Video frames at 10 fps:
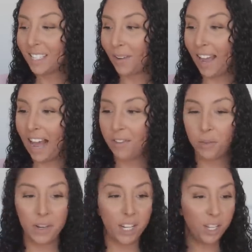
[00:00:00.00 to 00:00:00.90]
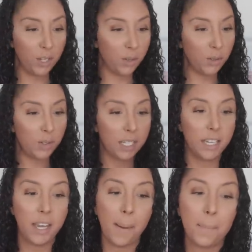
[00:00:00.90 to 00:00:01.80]
So I have already used
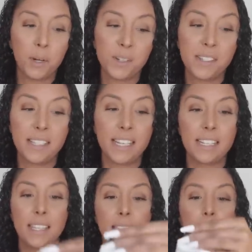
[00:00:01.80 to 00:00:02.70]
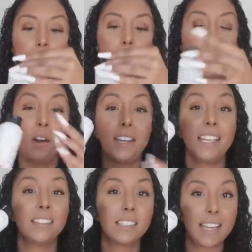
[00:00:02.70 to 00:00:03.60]
number six, the
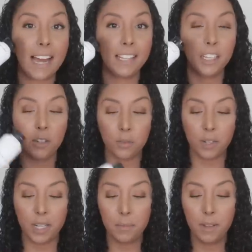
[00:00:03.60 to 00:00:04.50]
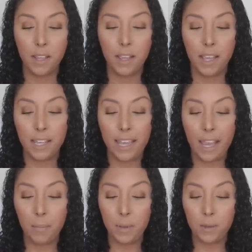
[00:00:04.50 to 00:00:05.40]
Bonding Styling Cream. It
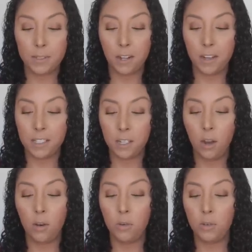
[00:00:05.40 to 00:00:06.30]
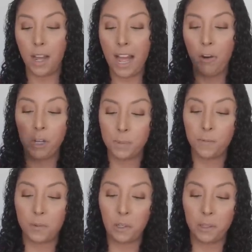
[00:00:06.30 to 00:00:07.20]
can be used on its own. I always
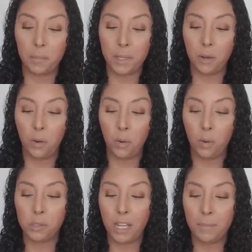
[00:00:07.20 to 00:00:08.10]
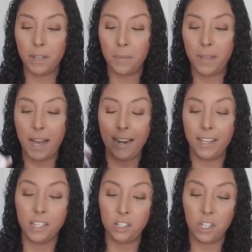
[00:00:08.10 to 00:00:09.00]
prefer a little bit of hold, so I'm gonna be
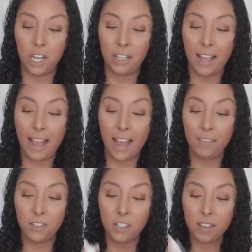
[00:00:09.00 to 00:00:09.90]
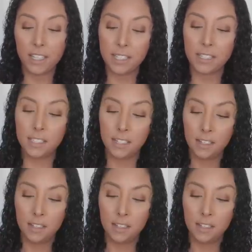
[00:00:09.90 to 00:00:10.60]
adding a gel after this